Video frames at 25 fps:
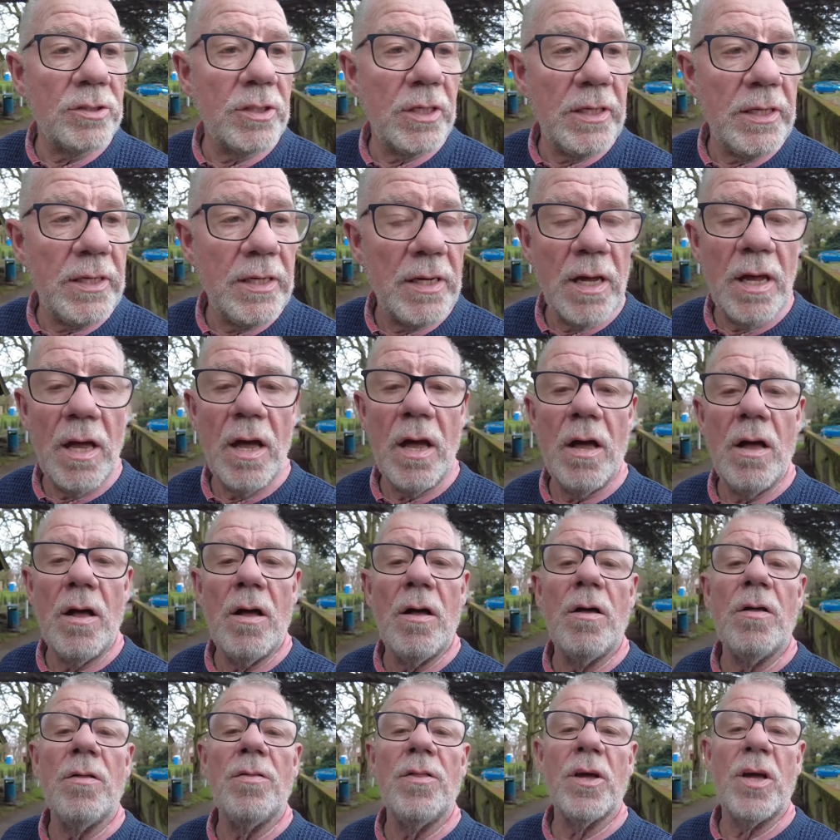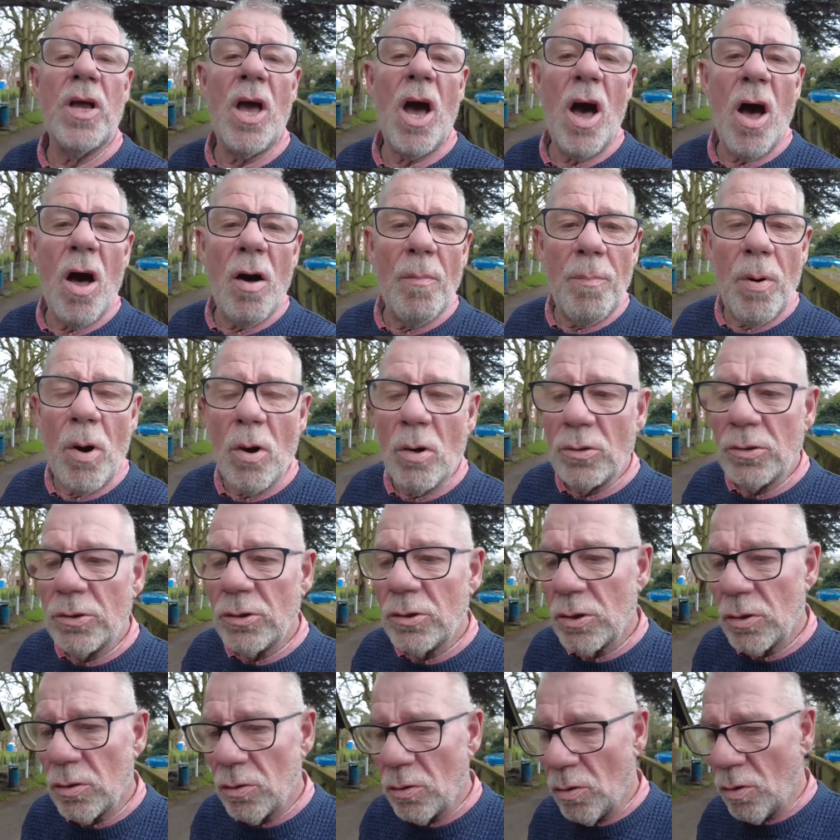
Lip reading: the cart pond